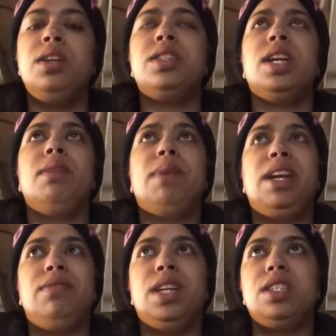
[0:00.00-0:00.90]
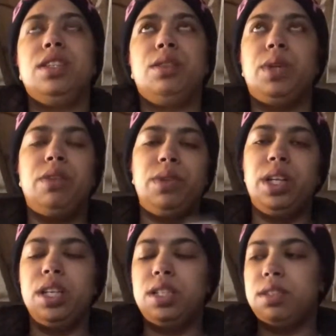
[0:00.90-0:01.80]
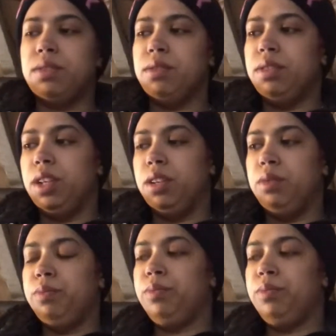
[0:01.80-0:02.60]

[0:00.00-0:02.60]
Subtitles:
say it, manifested or whatever it is. You know,